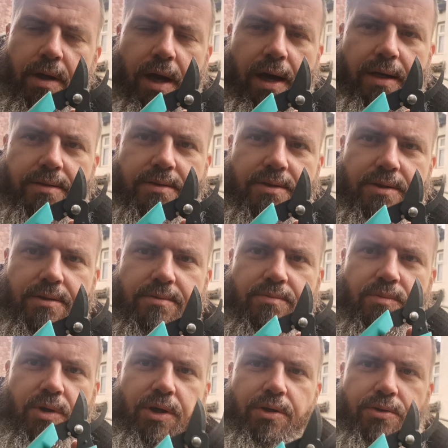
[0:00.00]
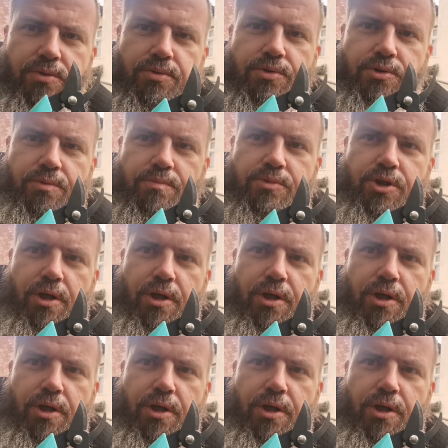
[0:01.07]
And we're going to do some